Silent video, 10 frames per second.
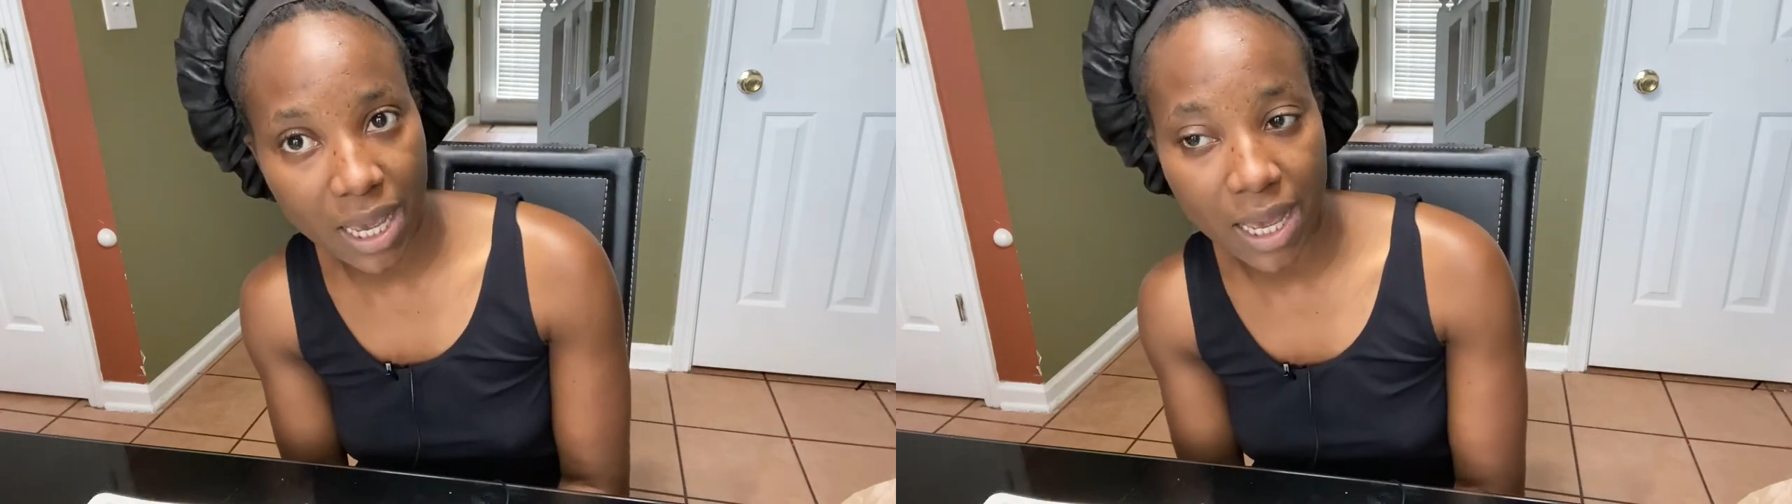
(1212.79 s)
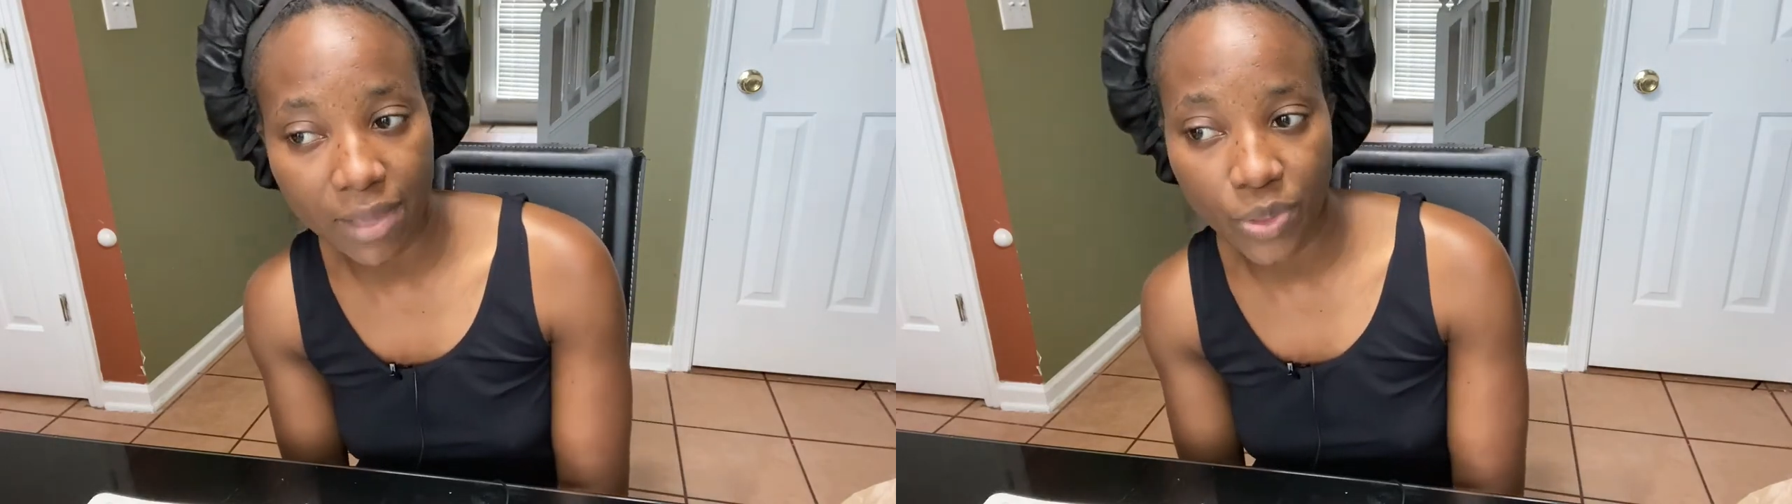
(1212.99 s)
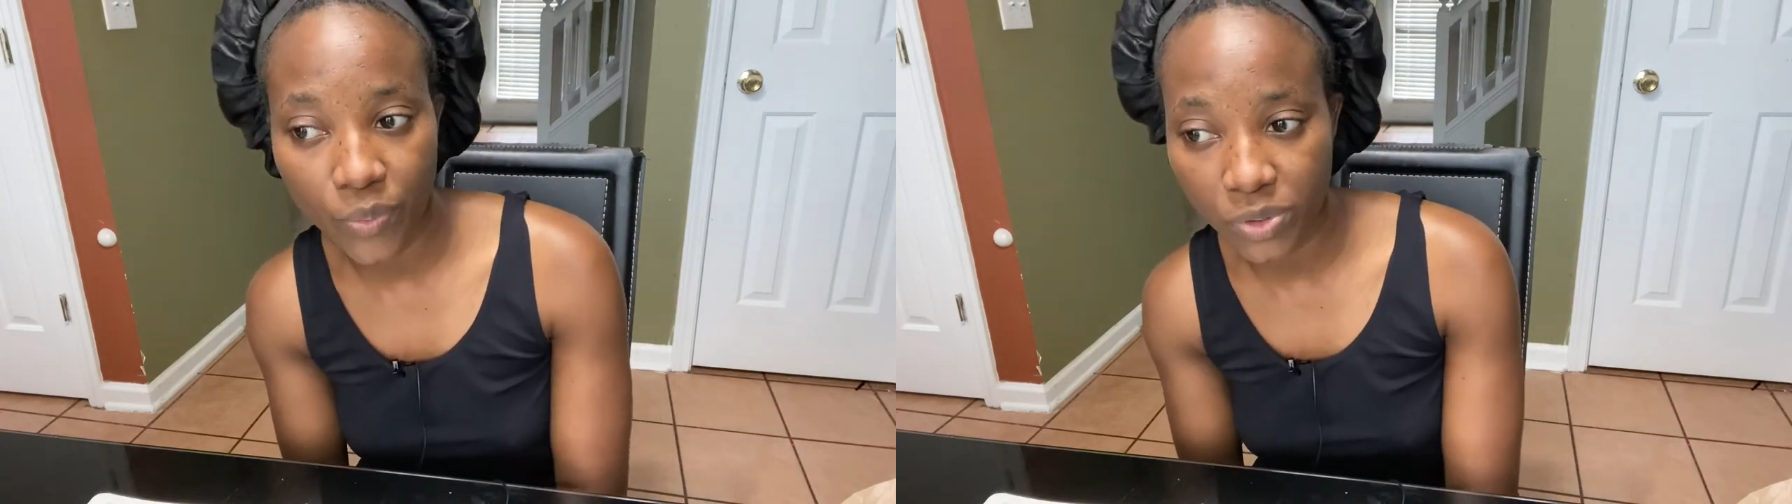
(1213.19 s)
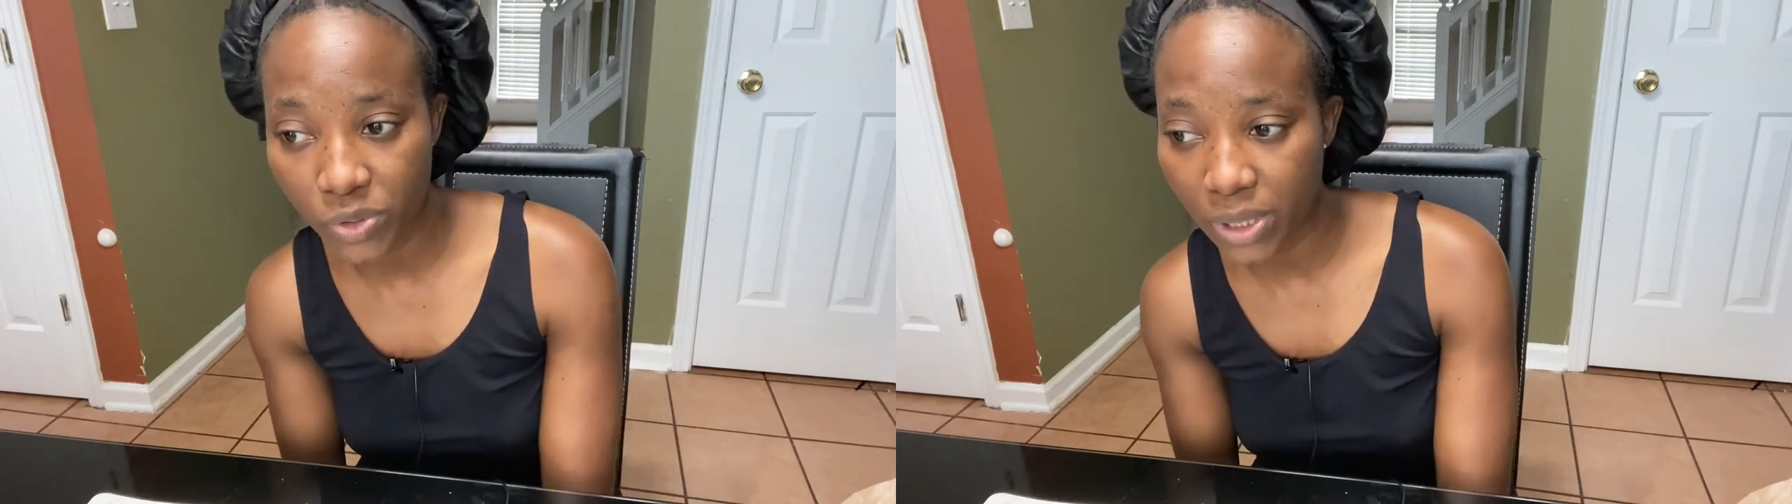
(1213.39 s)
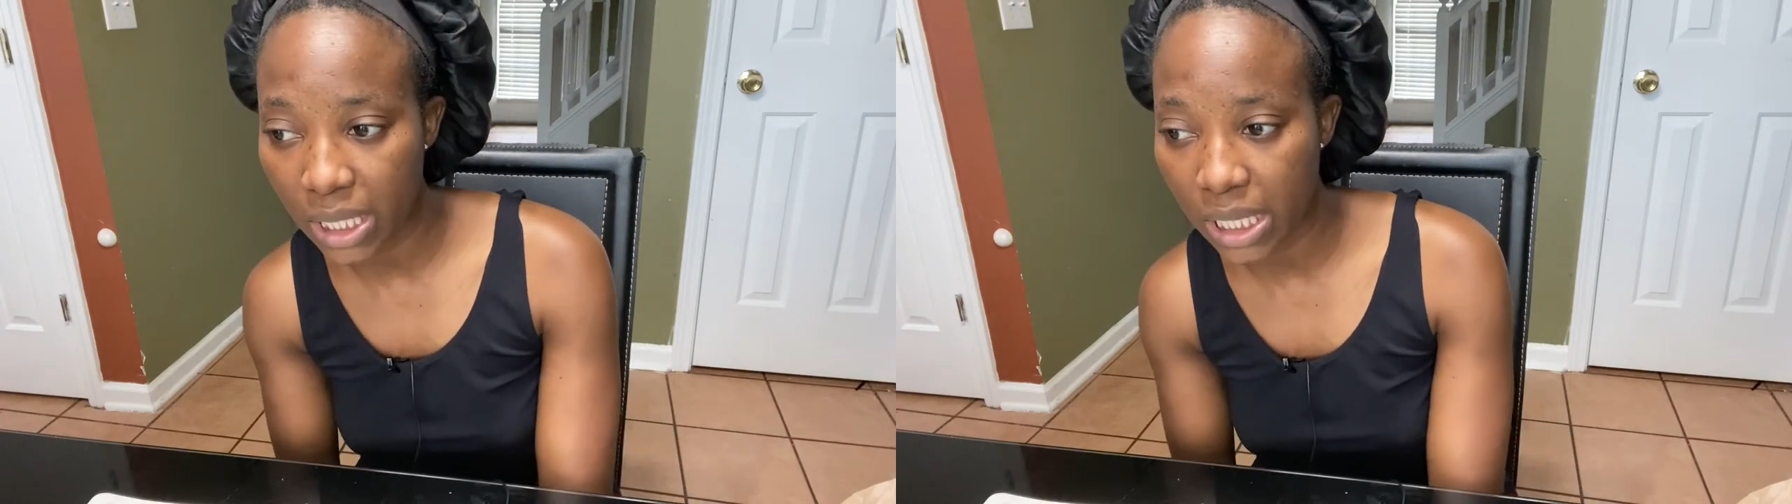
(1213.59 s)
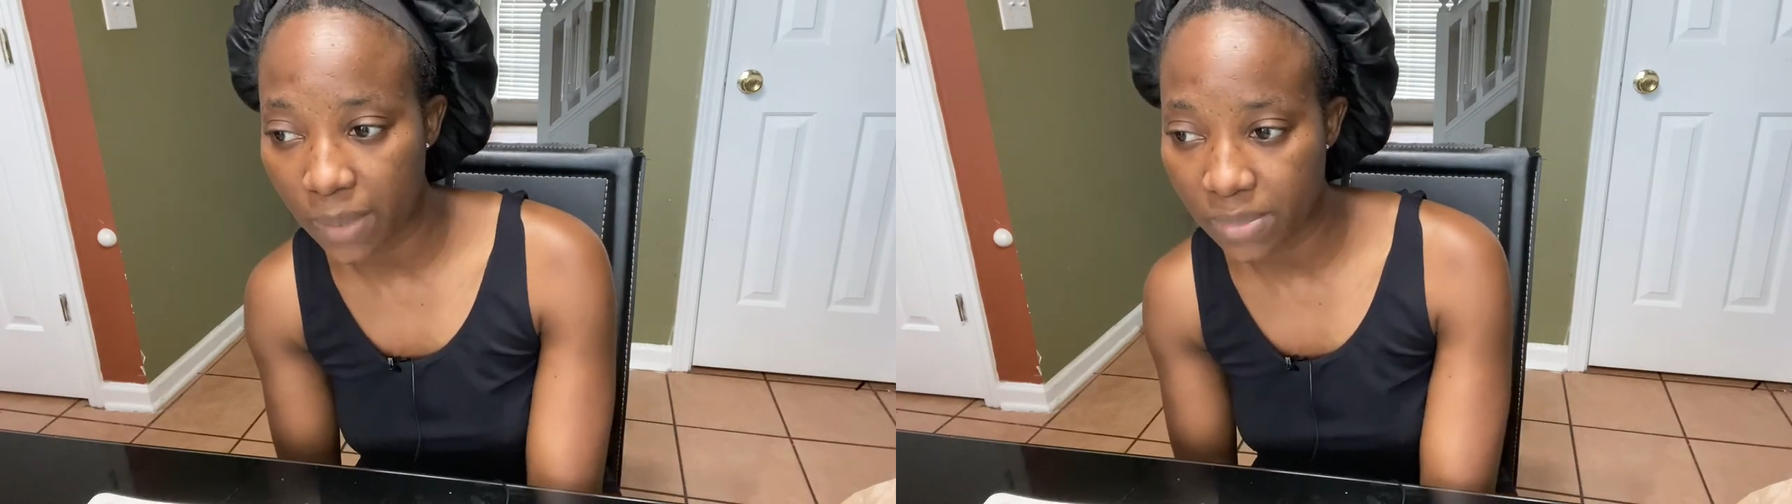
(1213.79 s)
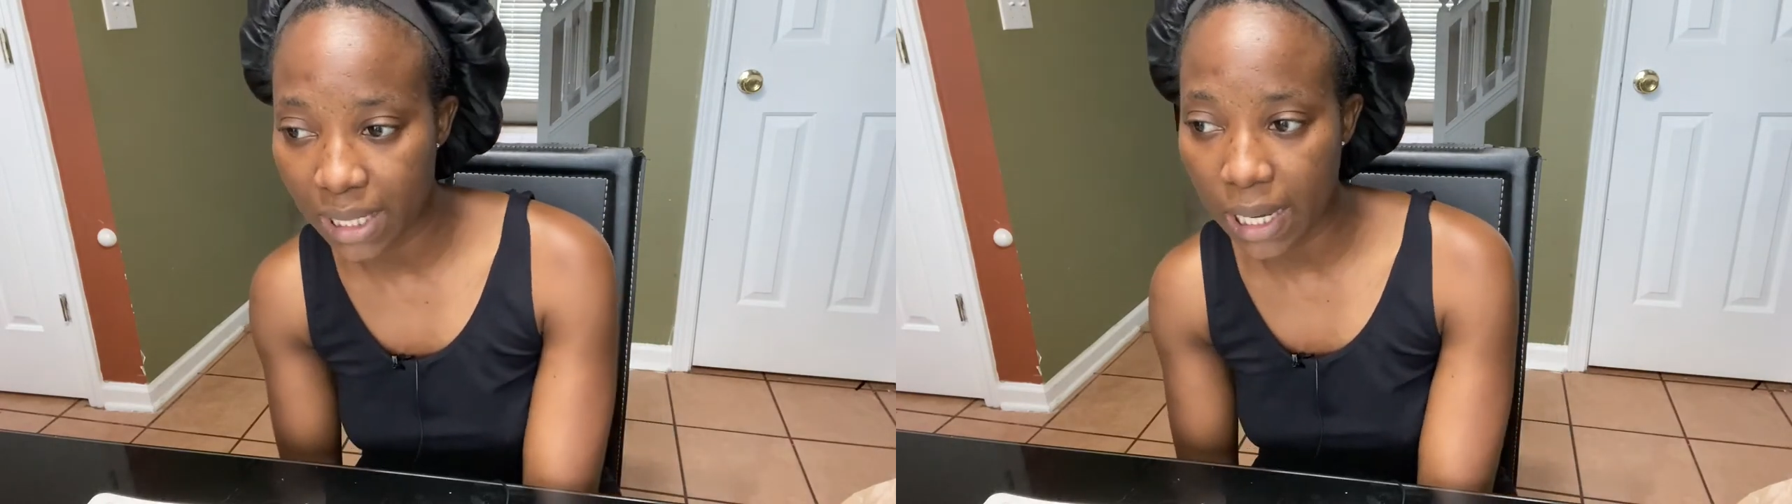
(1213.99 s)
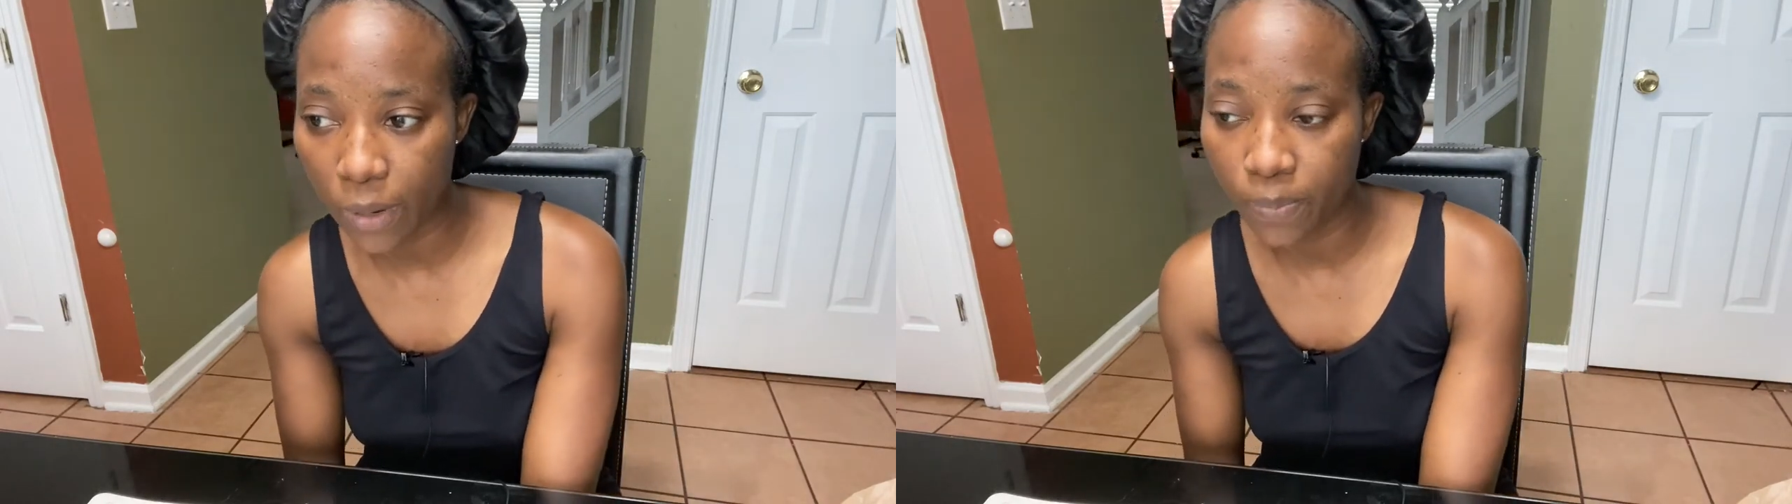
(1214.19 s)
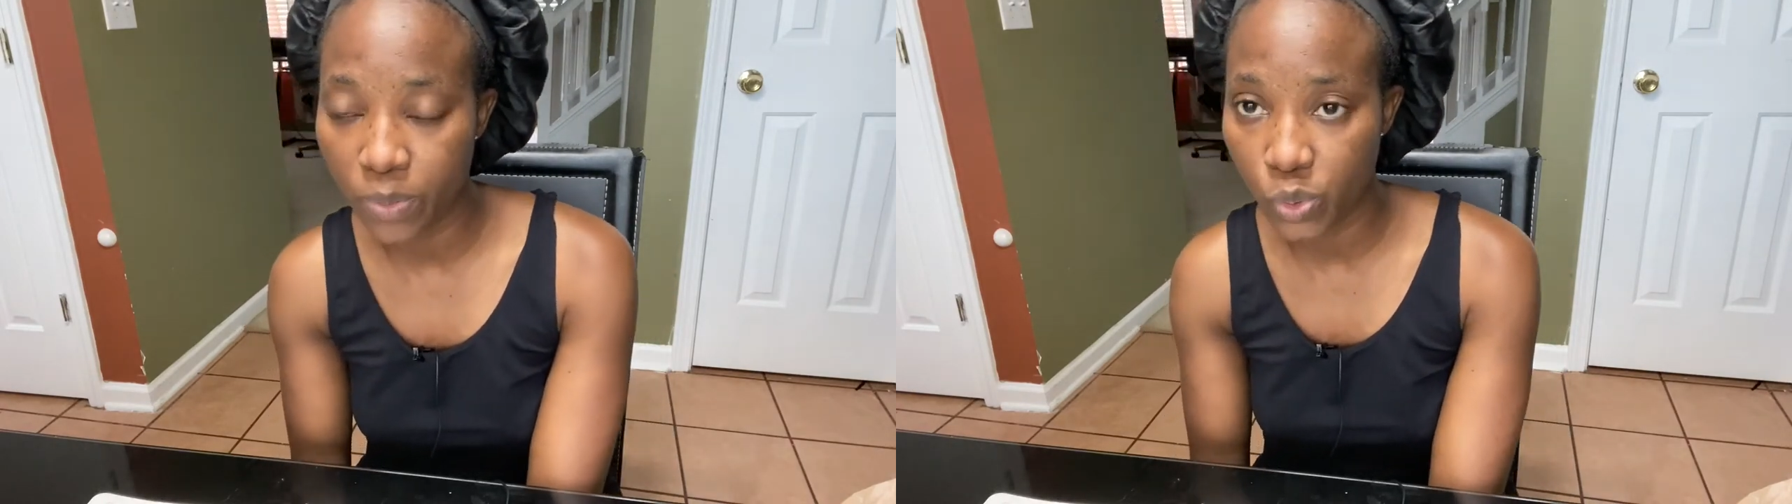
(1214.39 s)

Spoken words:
The result usually comes out